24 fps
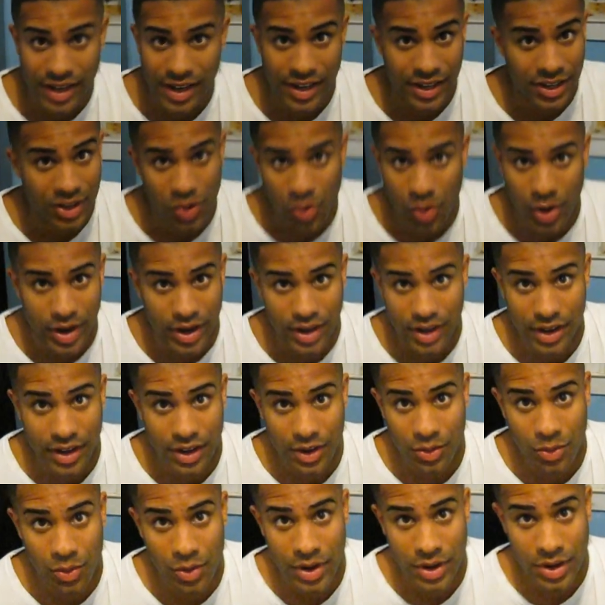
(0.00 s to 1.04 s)
it's quick.
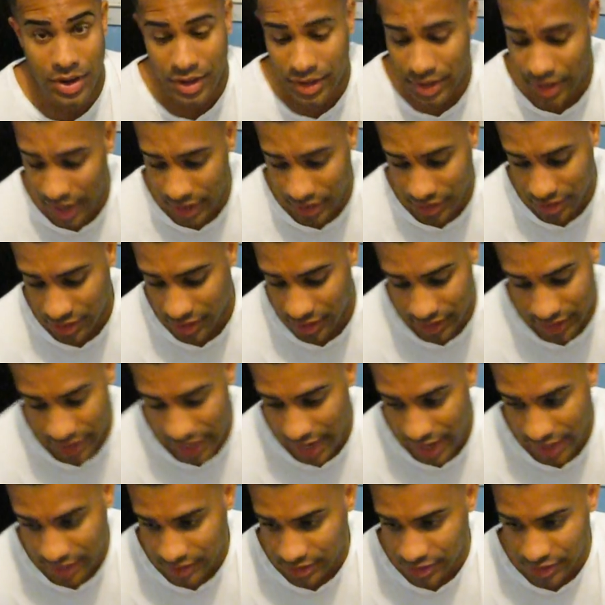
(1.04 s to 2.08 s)
When there's extra
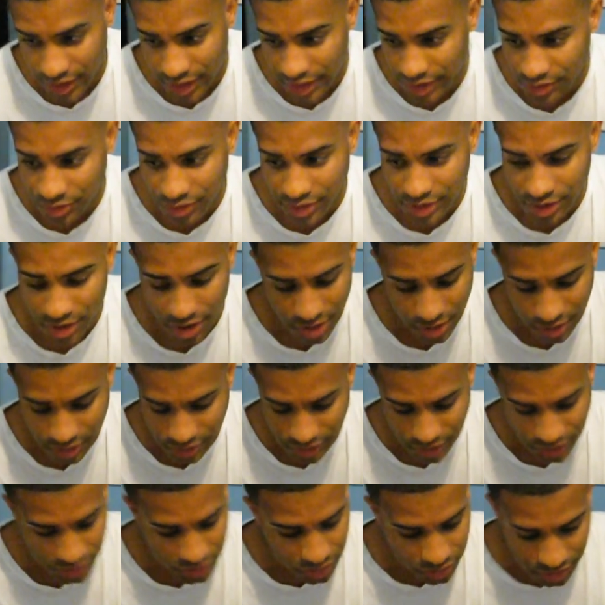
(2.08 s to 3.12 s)
attacks, you get 3
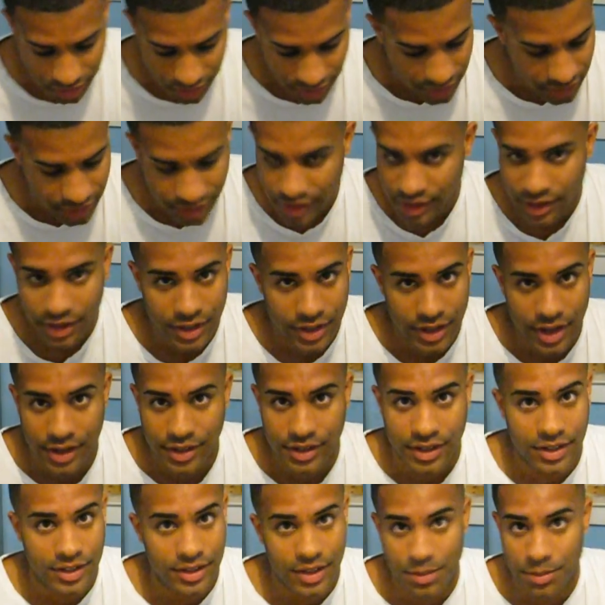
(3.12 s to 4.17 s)
cards, usually that's
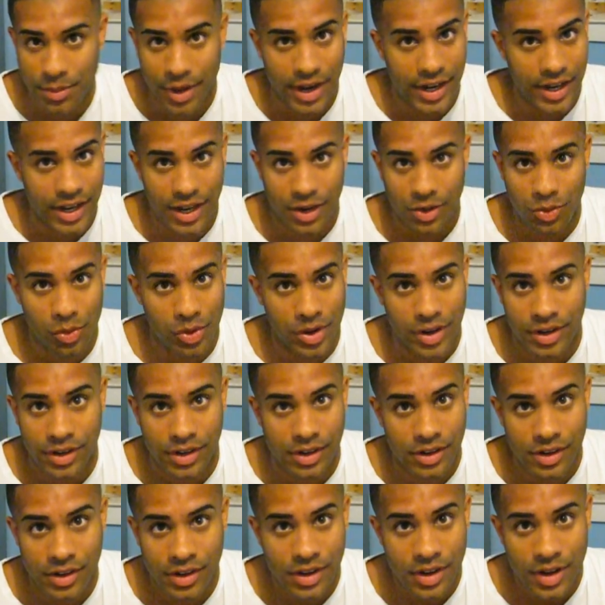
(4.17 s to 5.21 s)
it, somebody get a win.
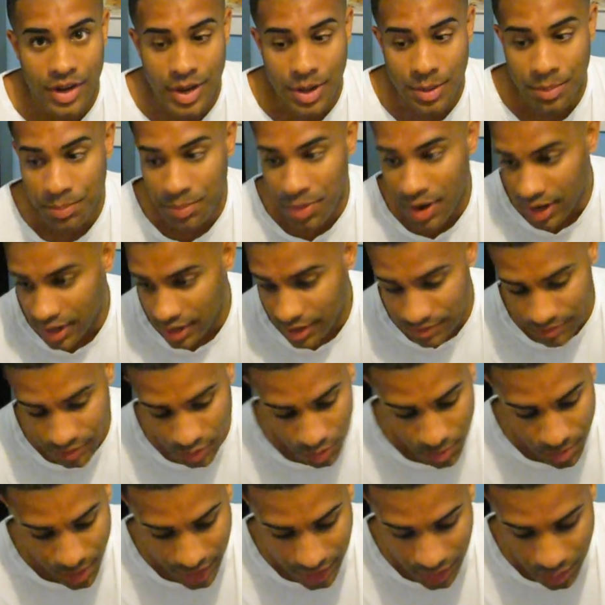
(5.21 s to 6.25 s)
But if
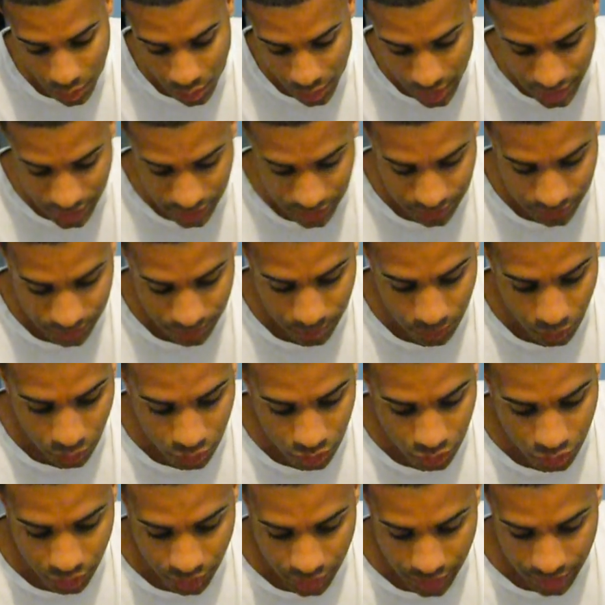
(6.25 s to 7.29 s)
nobody wins from those
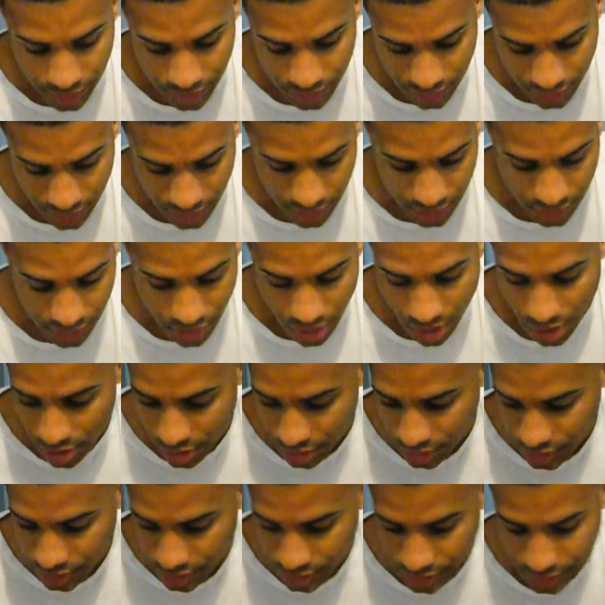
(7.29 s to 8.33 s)
3
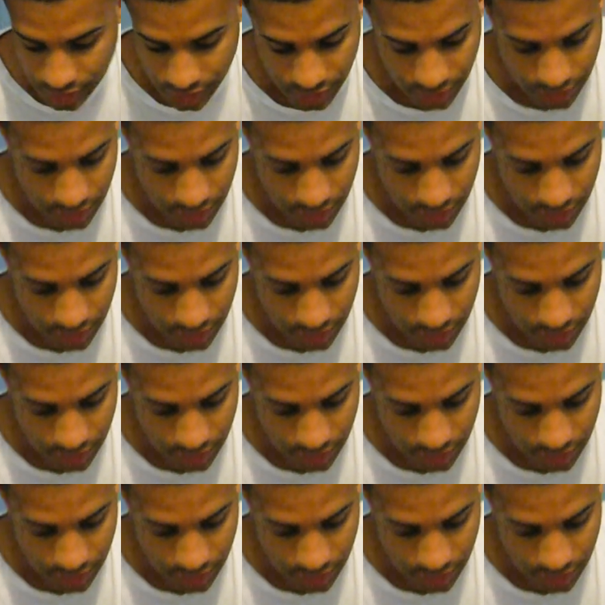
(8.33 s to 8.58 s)
cards,